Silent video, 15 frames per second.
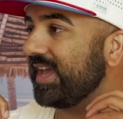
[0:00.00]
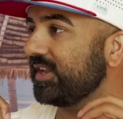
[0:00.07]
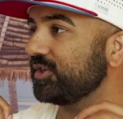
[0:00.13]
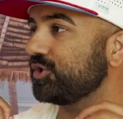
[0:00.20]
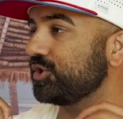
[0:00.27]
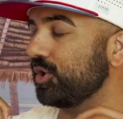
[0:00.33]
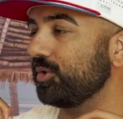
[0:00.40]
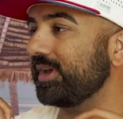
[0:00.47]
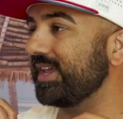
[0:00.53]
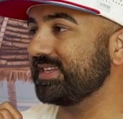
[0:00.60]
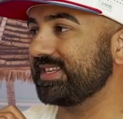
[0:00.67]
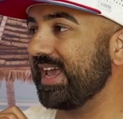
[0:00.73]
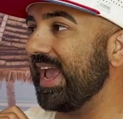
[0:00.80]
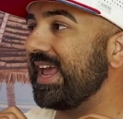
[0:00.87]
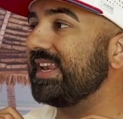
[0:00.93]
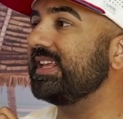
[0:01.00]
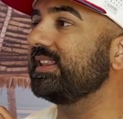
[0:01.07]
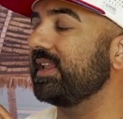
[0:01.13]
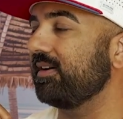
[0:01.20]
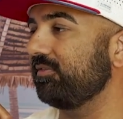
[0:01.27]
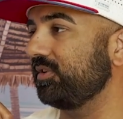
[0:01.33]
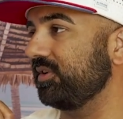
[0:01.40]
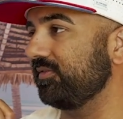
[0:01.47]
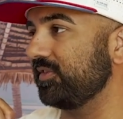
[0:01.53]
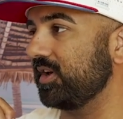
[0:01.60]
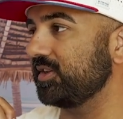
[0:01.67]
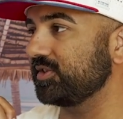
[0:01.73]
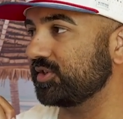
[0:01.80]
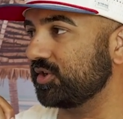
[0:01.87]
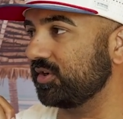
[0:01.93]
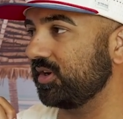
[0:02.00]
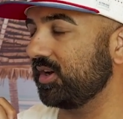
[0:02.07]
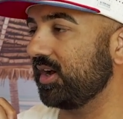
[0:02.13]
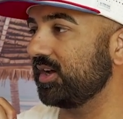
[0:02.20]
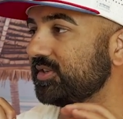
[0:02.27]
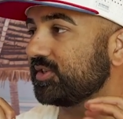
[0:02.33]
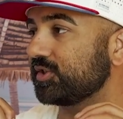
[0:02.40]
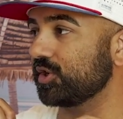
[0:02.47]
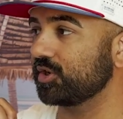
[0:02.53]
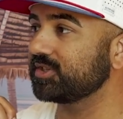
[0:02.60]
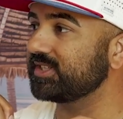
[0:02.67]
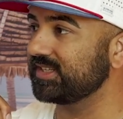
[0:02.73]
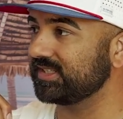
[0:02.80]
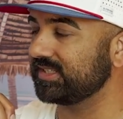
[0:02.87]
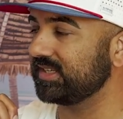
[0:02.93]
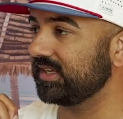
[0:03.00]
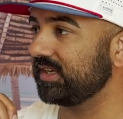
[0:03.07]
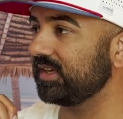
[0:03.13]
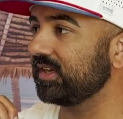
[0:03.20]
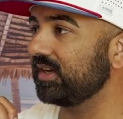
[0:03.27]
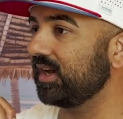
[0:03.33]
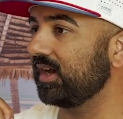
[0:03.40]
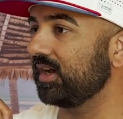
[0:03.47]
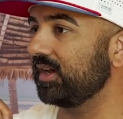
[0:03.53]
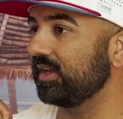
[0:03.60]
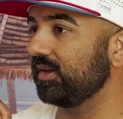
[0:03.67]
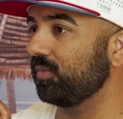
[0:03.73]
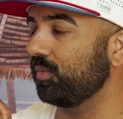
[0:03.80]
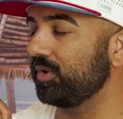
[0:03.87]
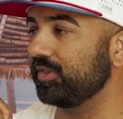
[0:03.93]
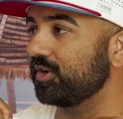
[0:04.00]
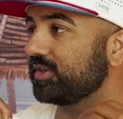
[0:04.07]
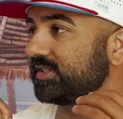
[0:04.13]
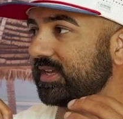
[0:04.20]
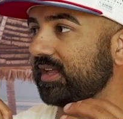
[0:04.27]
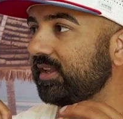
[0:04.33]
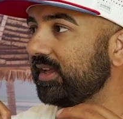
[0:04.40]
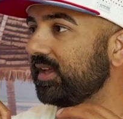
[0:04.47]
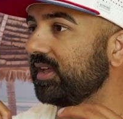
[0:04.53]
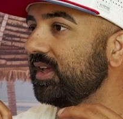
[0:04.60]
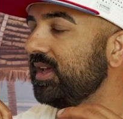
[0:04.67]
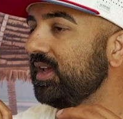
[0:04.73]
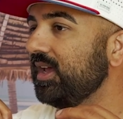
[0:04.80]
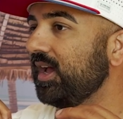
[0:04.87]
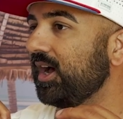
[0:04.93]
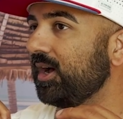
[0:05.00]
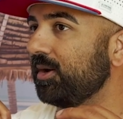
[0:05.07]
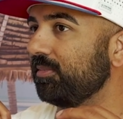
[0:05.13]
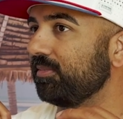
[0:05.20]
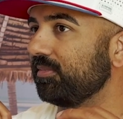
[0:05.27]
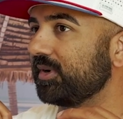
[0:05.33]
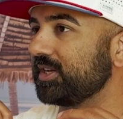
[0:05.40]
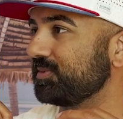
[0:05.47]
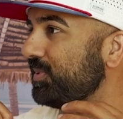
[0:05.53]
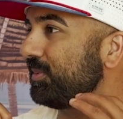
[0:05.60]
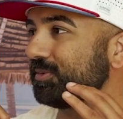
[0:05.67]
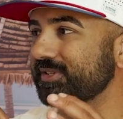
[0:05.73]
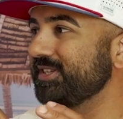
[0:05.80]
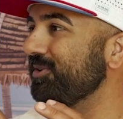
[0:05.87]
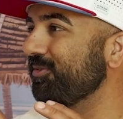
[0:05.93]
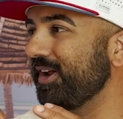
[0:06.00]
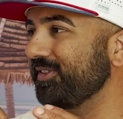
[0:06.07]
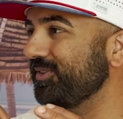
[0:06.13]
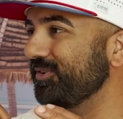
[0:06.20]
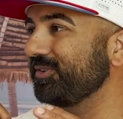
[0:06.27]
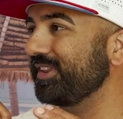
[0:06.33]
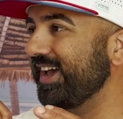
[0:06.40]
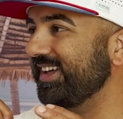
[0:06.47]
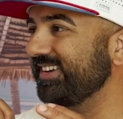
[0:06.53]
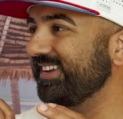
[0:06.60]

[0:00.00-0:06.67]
showcase any level of uncertainty when they're selling, because people see right through that.